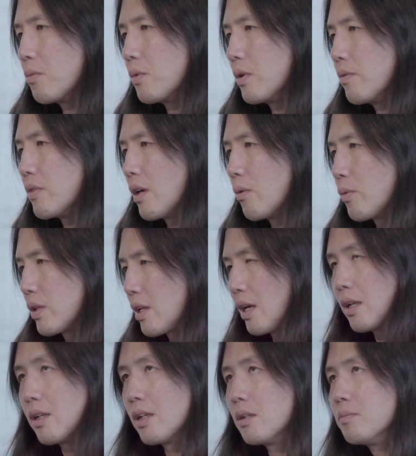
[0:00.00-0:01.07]
we've done with
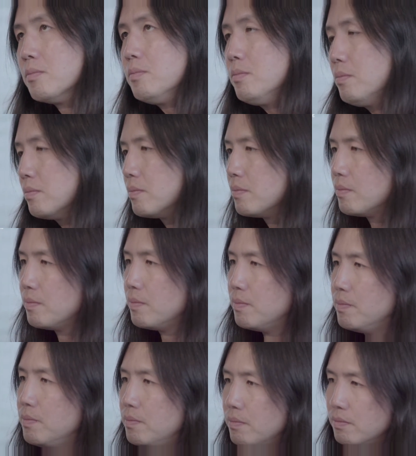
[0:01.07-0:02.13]
KD.
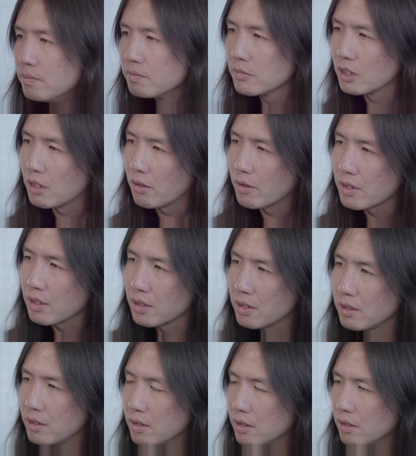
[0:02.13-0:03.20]
I think
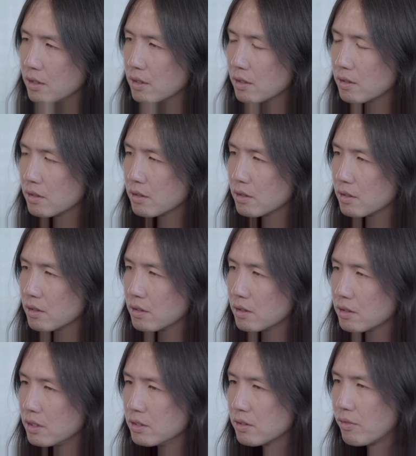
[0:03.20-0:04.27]

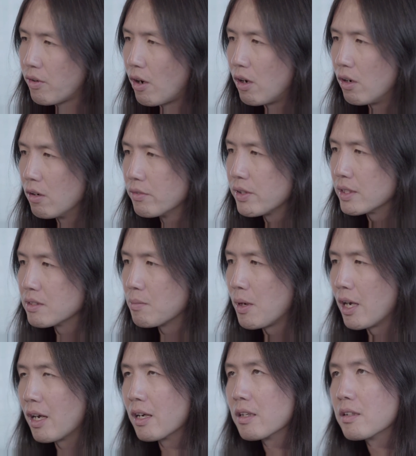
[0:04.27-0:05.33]
he's evolved as a
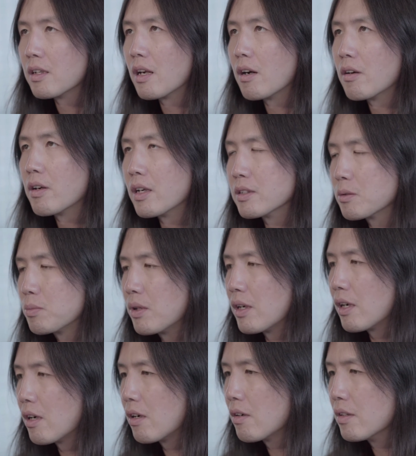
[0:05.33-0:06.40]
man, and as a
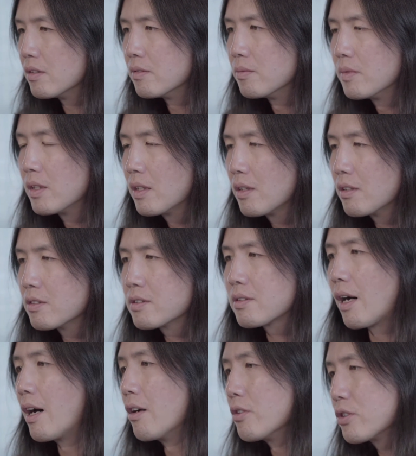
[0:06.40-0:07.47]
player, and his
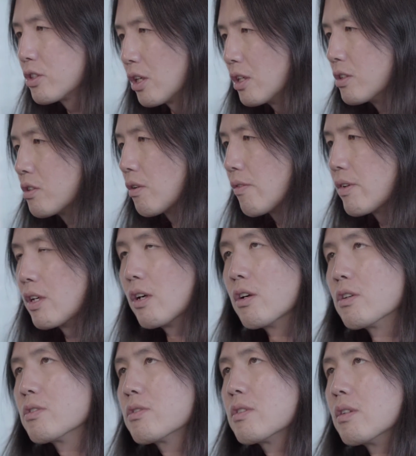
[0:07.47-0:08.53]
style's changed over the
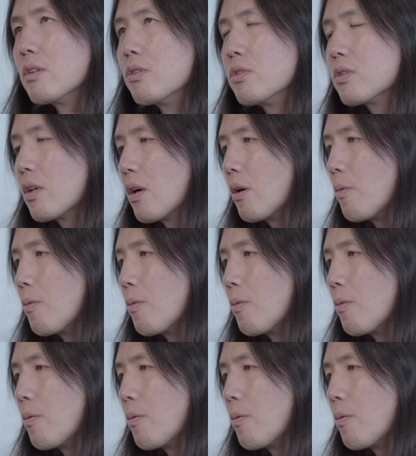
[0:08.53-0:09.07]
years too. So